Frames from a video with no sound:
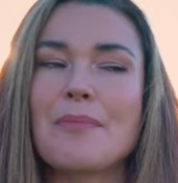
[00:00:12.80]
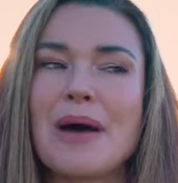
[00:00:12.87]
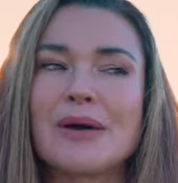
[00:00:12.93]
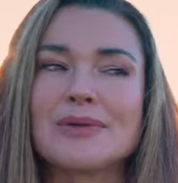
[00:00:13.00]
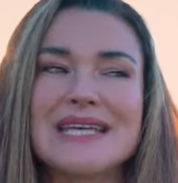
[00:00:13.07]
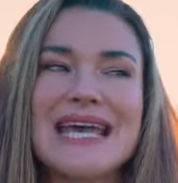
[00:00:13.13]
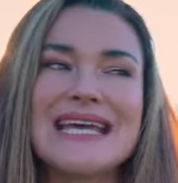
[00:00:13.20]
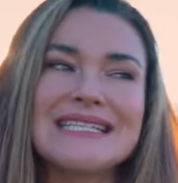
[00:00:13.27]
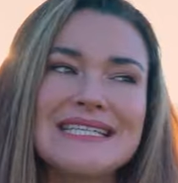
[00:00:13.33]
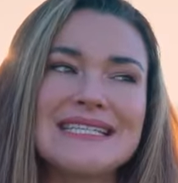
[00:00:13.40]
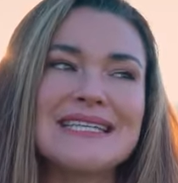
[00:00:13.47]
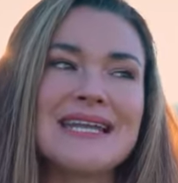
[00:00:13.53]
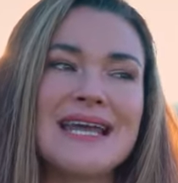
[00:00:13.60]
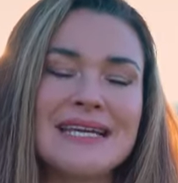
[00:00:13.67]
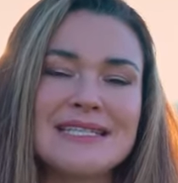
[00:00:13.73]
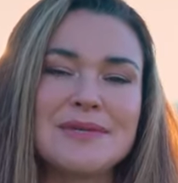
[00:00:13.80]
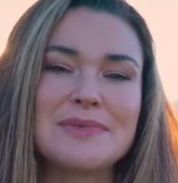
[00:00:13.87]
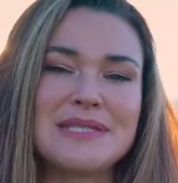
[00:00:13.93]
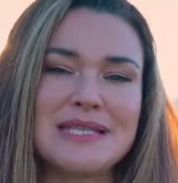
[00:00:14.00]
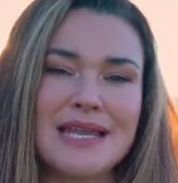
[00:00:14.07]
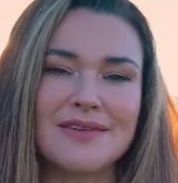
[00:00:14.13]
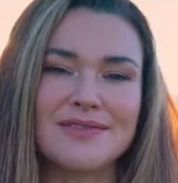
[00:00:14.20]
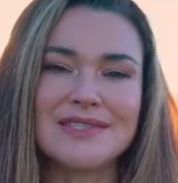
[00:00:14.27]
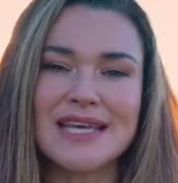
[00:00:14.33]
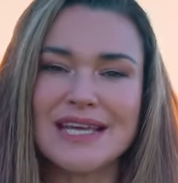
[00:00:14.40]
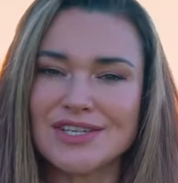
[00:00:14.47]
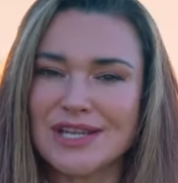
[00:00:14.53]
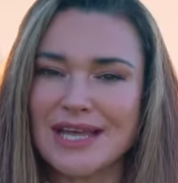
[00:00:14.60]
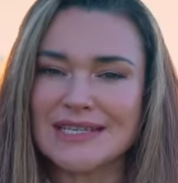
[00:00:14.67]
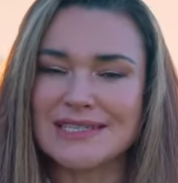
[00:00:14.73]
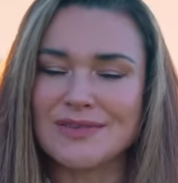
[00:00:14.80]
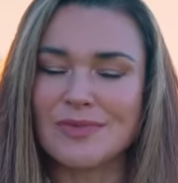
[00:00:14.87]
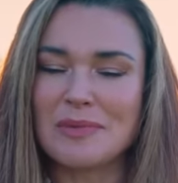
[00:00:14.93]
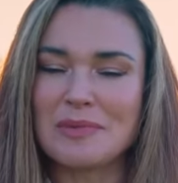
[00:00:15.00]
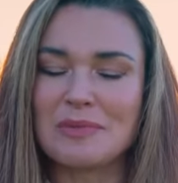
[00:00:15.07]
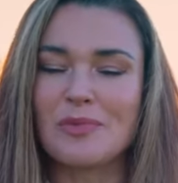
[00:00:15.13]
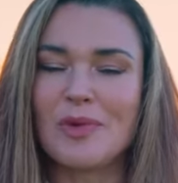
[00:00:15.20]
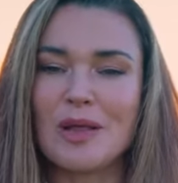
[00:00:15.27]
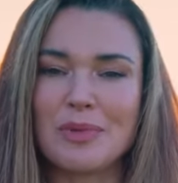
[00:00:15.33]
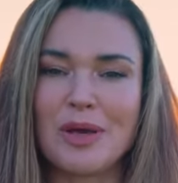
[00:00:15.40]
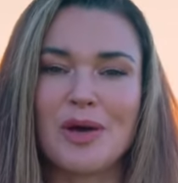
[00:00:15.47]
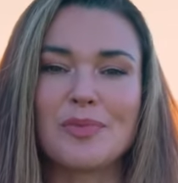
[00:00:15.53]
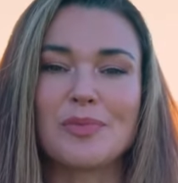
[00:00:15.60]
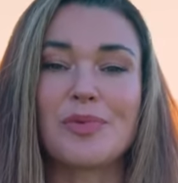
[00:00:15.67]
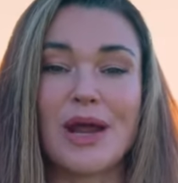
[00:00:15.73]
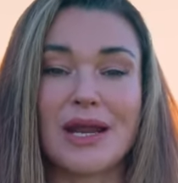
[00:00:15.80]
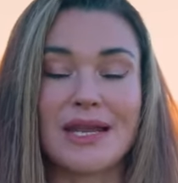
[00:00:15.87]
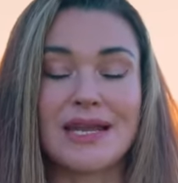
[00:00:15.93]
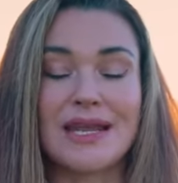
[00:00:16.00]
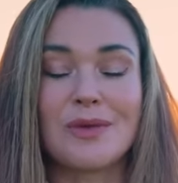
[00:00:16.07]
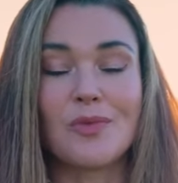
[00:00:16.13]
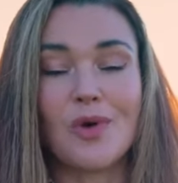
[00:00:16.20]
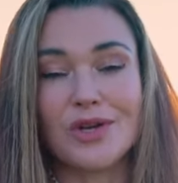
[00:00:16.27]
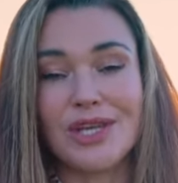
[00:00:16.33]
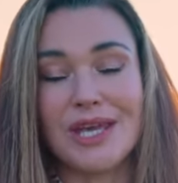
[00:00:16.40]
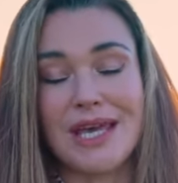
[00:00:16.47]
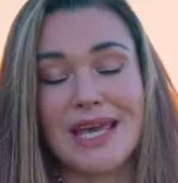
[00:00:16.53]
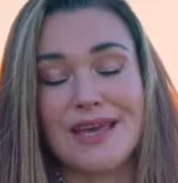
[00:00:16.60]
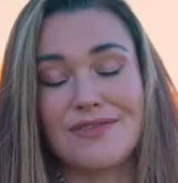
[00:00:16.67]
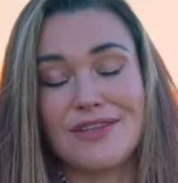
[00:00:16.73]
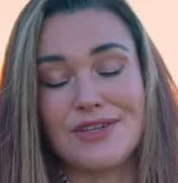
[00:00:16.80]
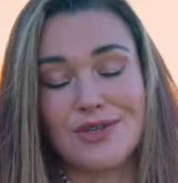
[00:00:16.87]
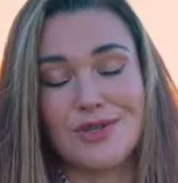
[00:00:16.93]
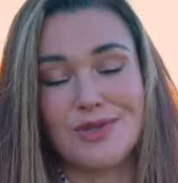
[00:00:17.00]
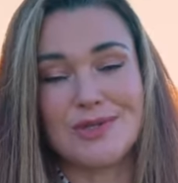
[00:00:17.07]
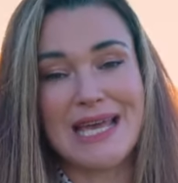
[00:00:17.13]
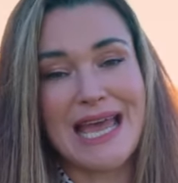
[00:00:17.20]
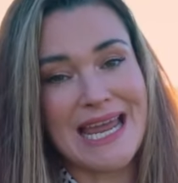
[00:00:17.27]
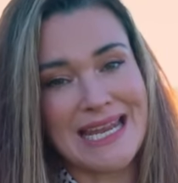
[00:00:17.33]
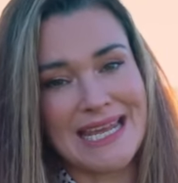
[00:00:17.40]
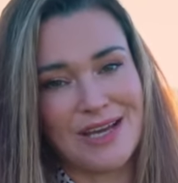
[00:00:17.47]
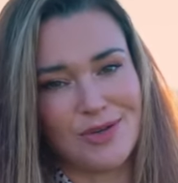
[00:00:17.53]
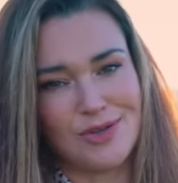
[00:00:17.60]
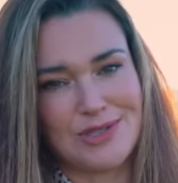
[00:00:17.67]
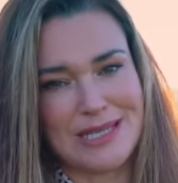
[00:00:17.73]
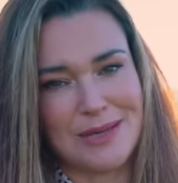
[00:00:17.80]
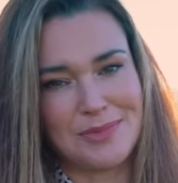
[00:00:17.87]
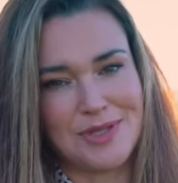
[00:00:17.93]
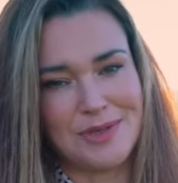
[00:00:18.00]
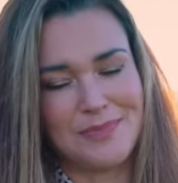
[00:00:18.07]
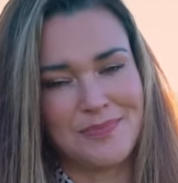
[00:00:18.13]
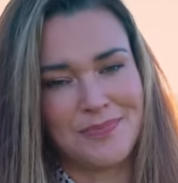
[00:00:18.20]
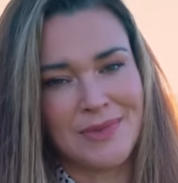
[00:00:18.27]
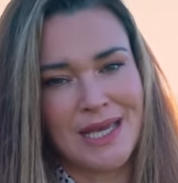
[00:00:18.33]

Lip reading: about 80 to 90% of sexually active women will become pregnant in 1 year if they don't use any contraception.